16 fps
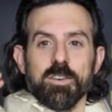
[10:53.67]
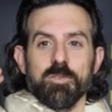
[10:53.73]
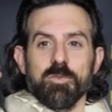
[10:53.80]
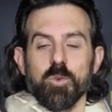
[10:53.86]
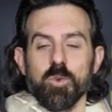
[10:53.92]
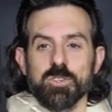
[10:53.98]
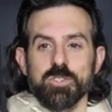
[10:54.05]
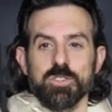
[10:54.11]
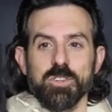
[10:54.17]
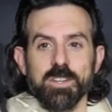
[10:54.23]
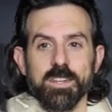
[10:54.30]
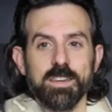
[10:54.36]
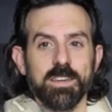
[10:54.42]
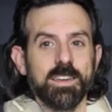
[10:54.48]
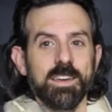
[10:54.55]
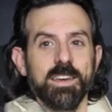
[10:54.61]

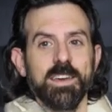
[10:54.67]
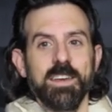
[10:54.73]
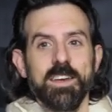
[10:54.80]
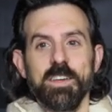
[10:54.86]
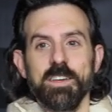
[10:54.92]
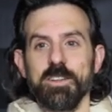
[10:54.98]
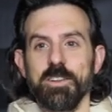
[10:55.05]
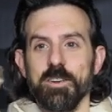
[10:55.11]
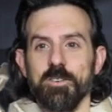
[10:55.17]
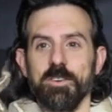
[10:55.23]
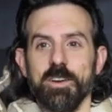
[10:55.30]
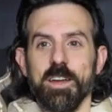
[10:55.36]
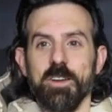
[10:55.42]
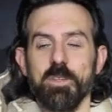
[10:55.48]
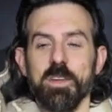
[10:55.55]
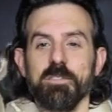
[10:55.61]
Unfortunately,
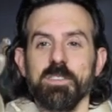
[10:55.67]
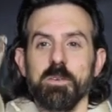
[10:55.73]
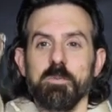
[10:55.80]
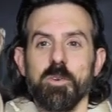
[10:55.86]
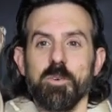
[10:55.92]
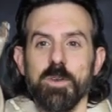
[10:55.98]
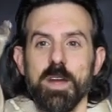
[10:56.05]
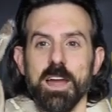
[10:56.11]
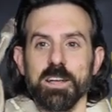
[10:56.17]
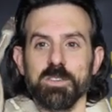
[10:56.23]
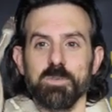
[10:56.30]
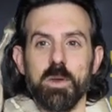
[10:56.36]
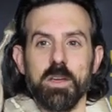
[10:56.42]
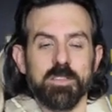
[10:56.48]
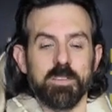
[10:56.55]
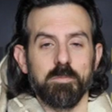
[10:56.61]
I only have limited rack
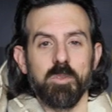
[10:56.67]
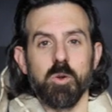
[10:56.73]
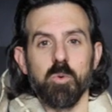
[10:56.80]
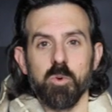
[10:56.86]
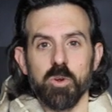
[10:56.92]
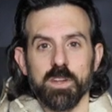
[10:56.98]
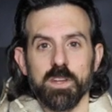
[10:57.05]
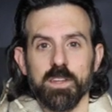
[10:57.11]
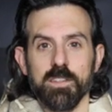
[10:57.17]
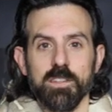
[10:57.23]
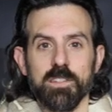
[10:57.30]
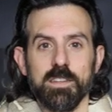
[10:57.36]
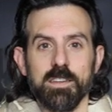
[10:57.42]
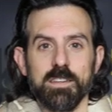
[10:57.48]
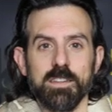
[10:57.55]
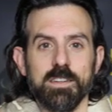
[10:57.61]
space. I'm not working
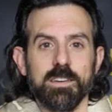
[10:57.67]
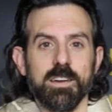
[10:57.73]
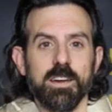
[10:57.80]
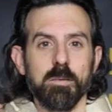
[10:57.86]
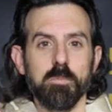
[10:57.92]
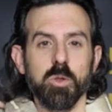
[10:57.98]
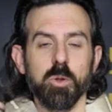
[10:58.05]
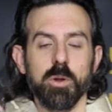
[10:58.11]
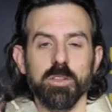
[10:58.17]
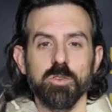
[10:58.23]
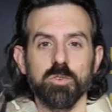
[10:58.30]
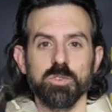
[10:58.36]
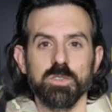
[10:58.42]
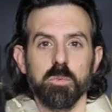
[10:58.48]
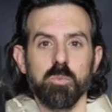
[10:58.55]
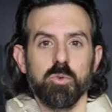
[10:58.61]
the Blue Eye
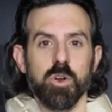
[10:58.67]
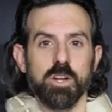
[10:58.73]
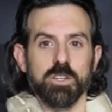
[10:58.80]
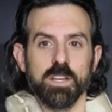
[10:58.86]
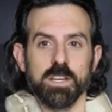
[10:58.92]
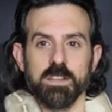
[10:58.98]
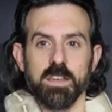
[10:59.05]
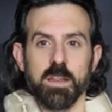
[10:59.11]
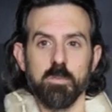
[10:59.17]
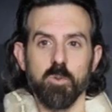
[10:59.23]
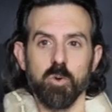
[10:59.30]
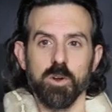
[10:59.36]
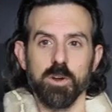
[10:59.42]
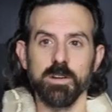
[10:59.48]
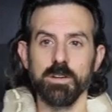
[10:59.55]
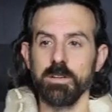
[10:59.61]
Lucy project
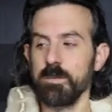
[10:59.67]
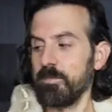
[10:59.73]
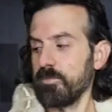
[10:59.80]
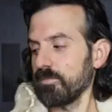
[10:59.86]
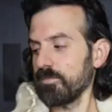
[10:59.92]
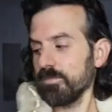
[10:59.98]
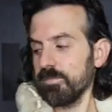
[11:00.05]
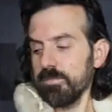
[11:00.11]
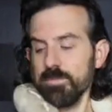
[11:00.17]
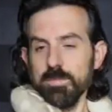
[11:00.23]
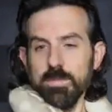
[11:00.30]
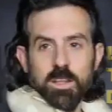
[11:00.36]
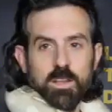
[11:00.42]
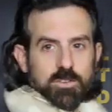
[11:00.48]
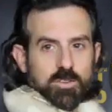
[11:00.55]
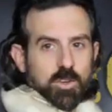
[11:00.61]
anymore.
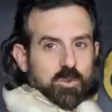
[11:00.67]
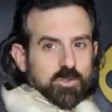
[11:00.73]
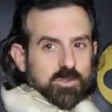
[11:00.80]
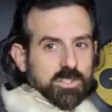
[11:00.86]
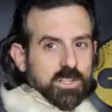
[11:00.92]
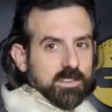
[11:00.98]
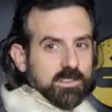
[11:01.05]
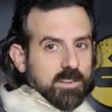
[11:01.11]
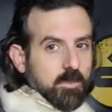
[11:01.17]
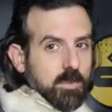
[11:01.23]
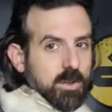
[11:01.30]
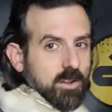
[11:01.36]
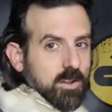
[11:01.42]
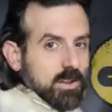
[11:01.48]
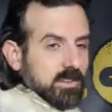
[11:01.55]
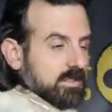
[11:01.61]
So she is going to be
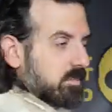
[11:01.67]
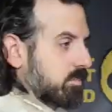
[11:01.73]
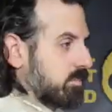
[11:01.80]
an awesome